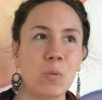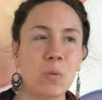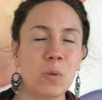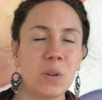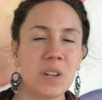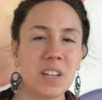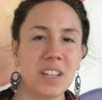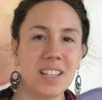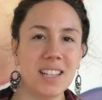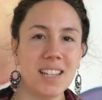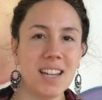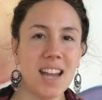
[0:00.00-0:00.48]

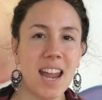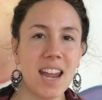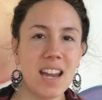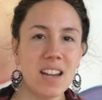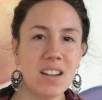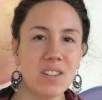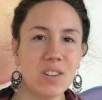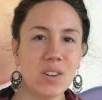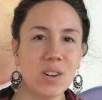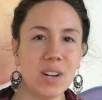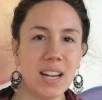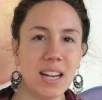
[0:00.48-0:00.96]
really
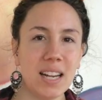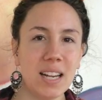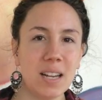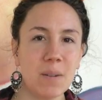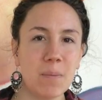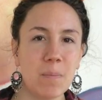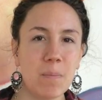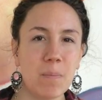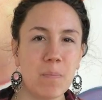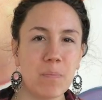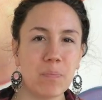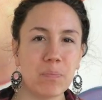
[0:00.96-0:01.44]
angry,
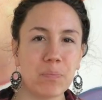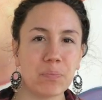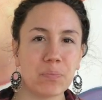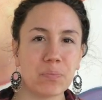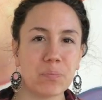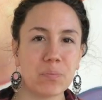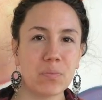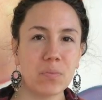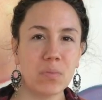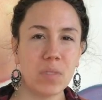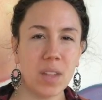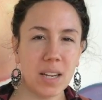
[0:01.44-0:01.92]

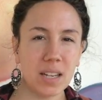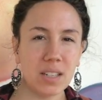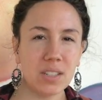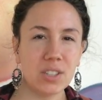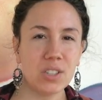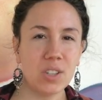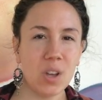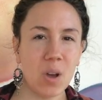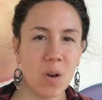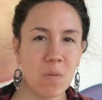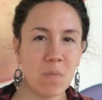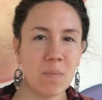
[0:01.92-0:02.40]
like
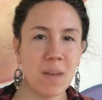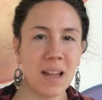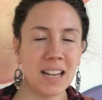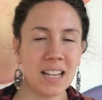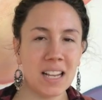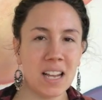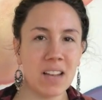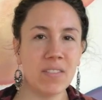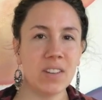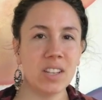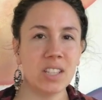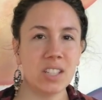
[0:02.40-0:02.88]
so
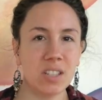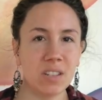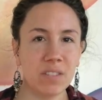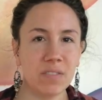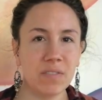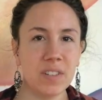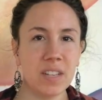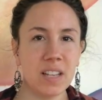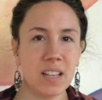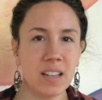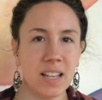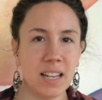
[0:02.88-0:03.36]
many of us are
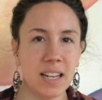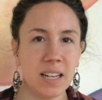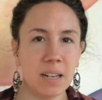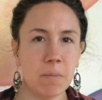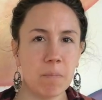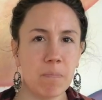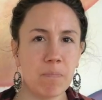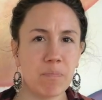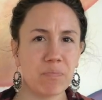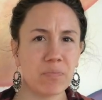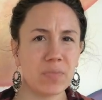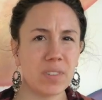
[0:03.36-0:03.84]

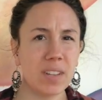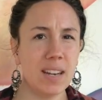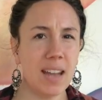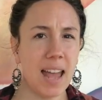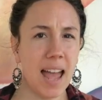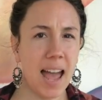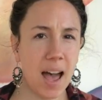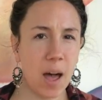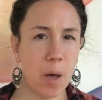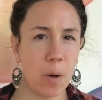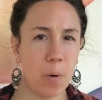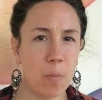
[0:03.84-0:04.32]
feeling
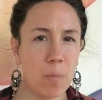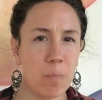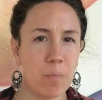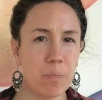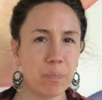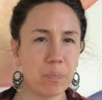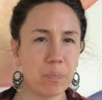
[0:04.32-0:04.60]
now.